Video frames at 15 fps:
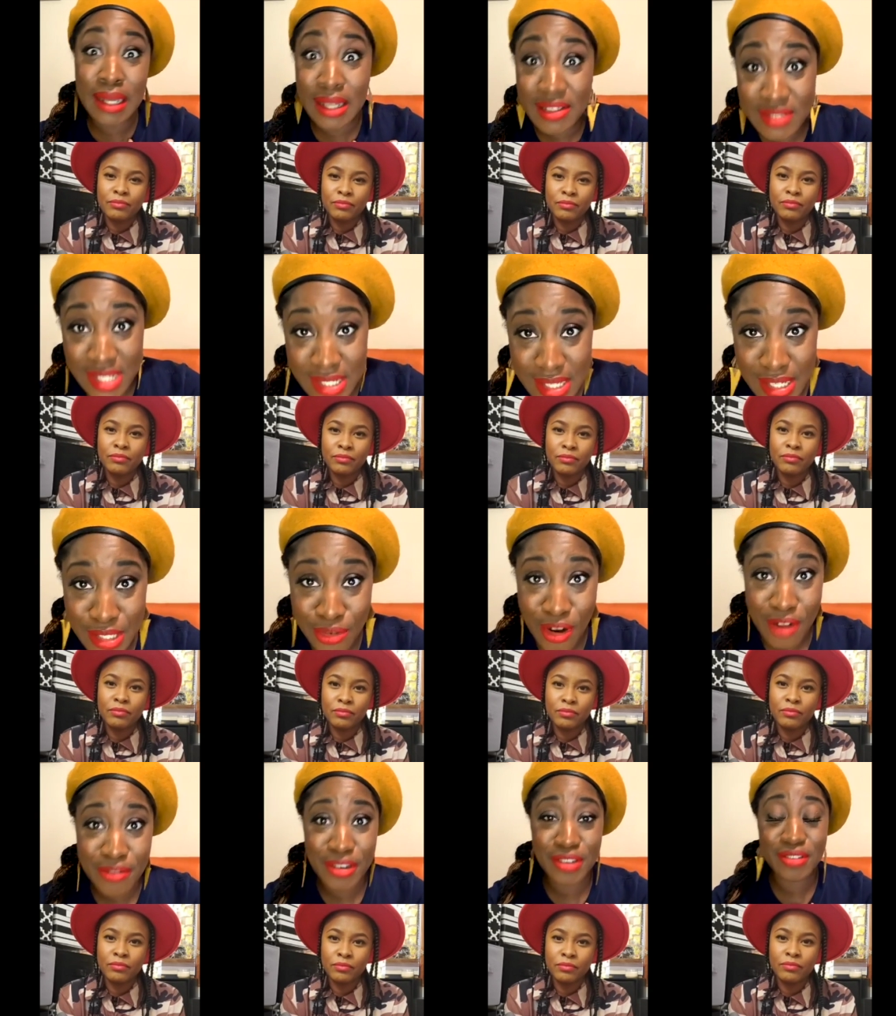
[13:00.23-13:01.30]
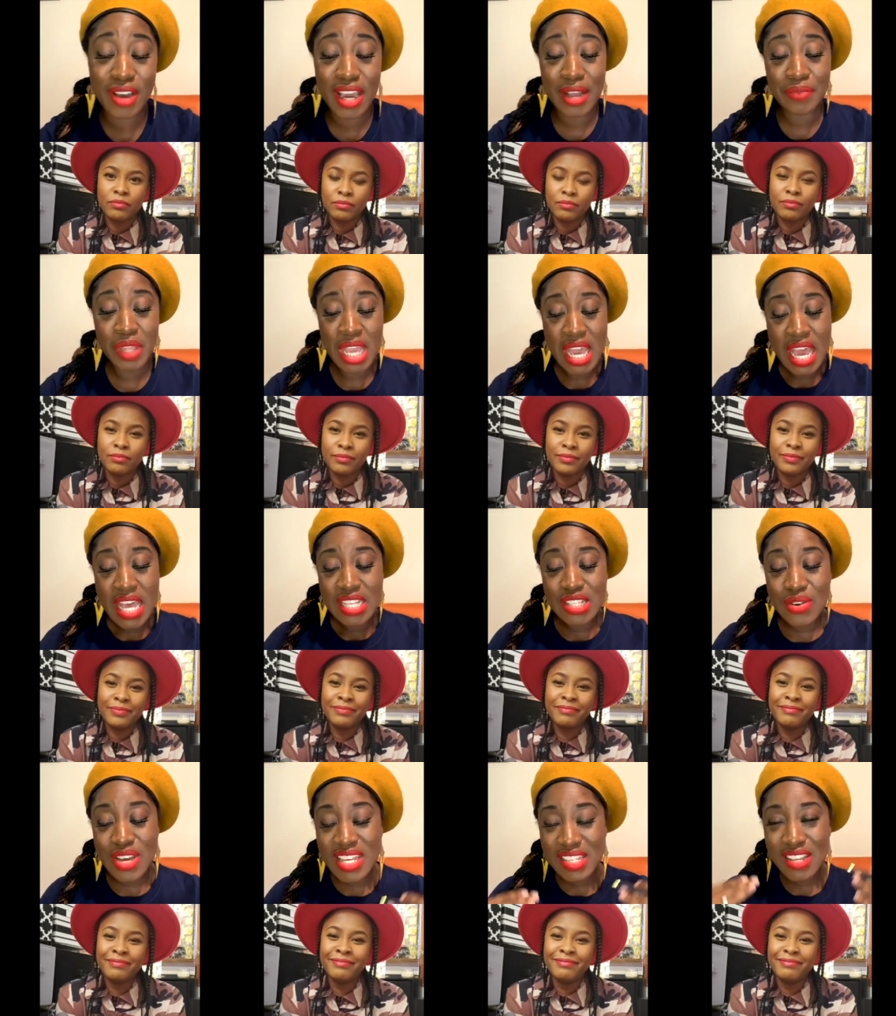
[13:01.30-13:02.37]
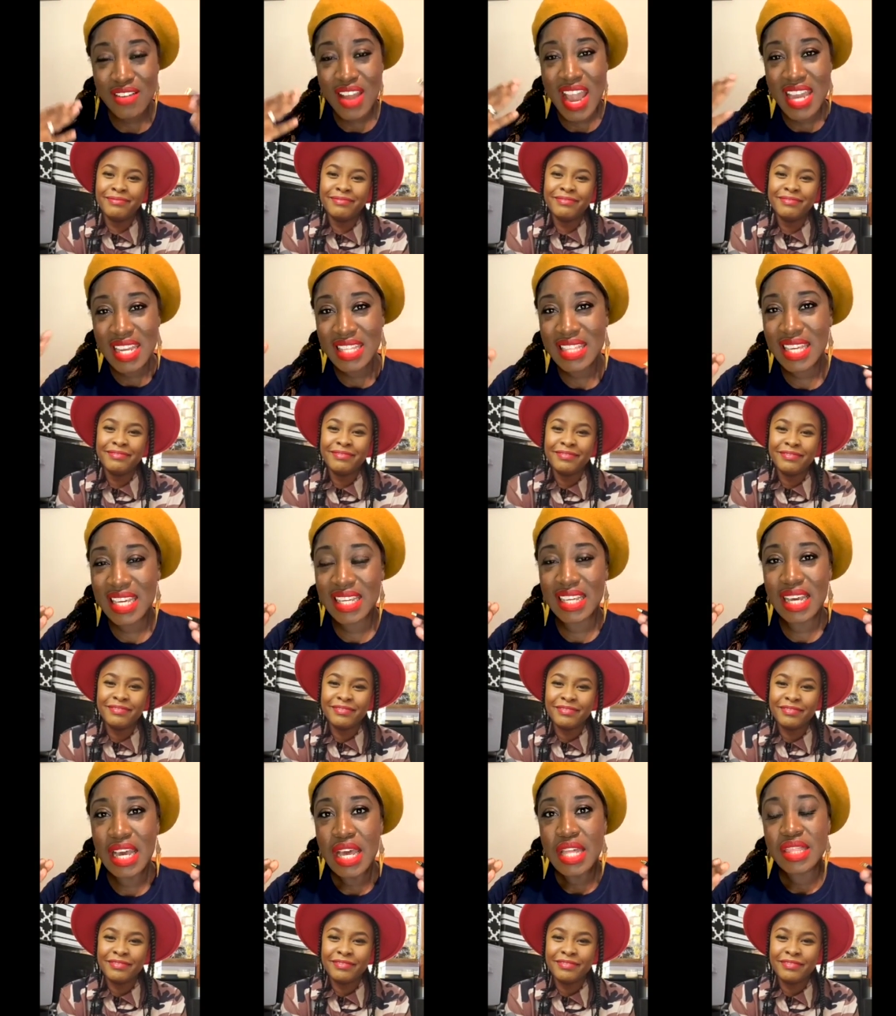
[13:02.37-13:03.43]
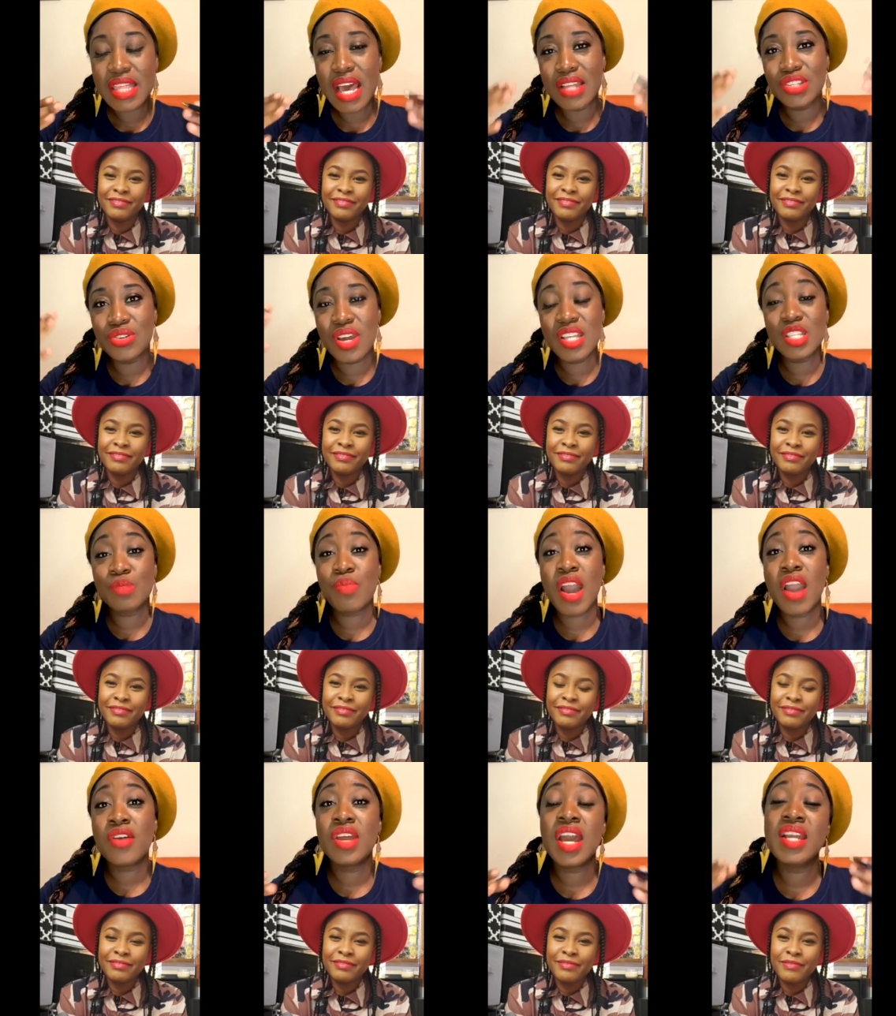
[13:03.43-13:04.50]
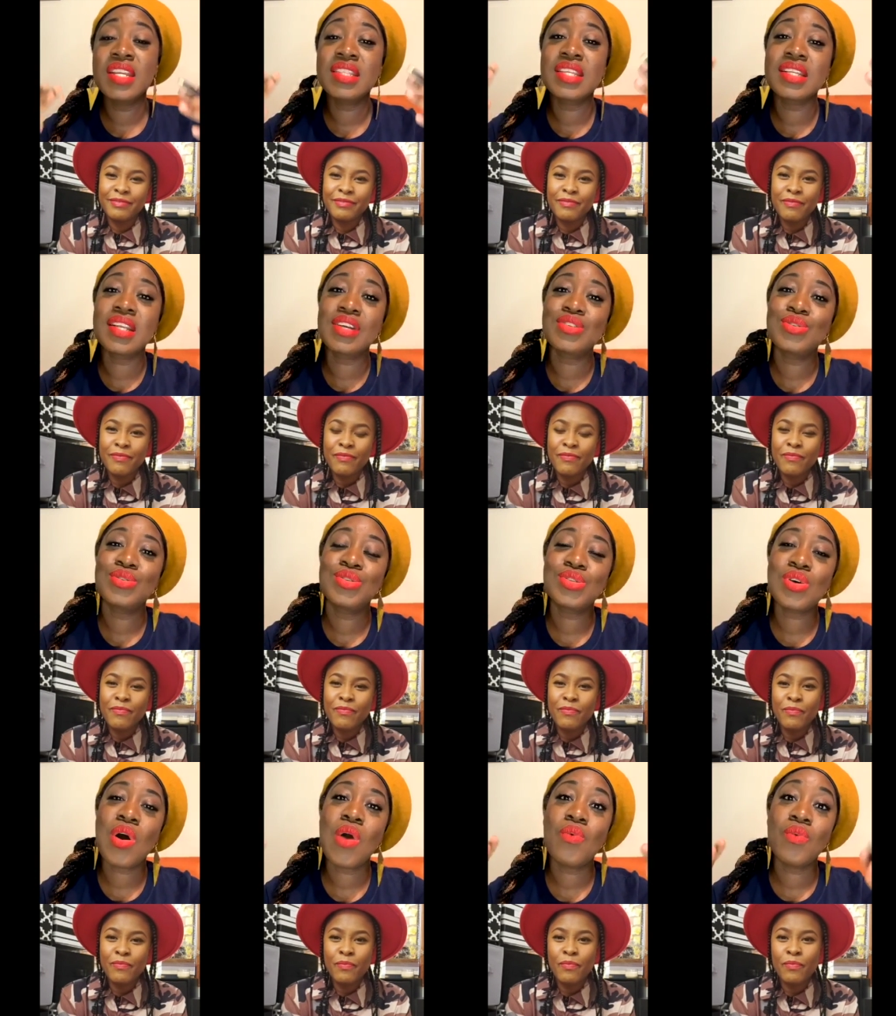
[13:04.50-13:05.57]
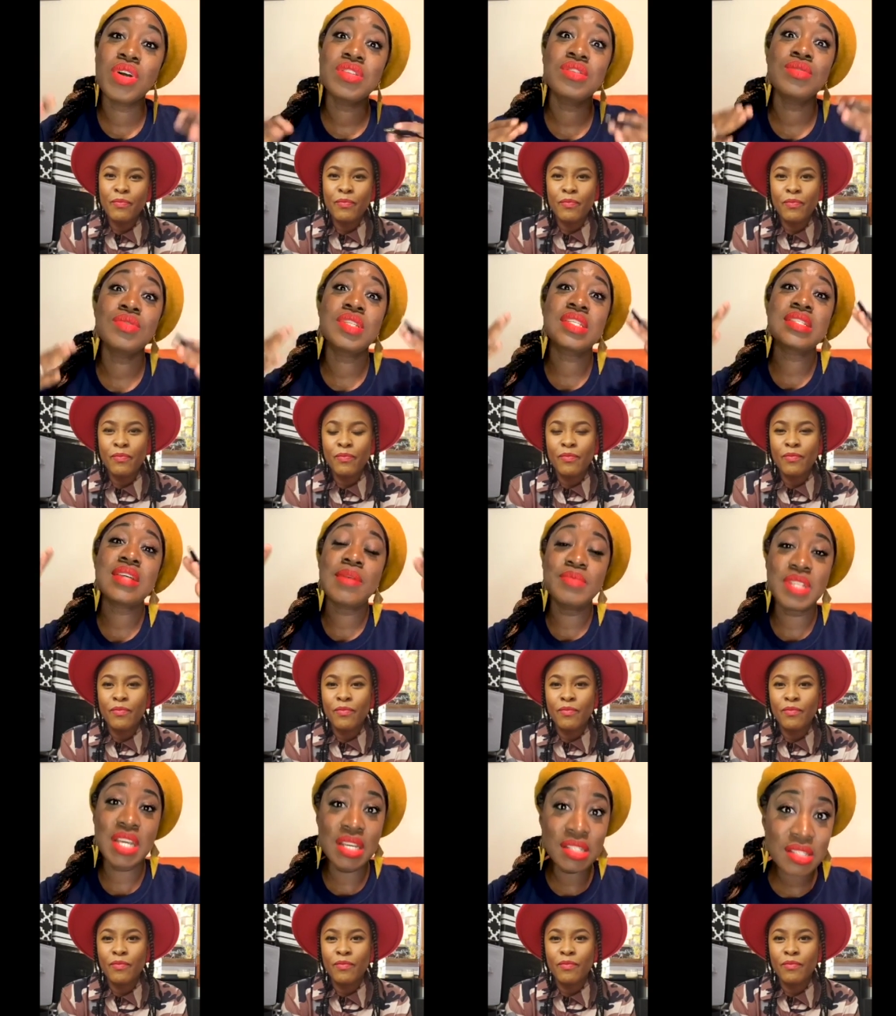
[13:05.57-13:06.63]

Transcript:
Speaker 1: loves Latice Crawford, right? So mm-hmm. is there anything that transpired, anything that you saw once you stepped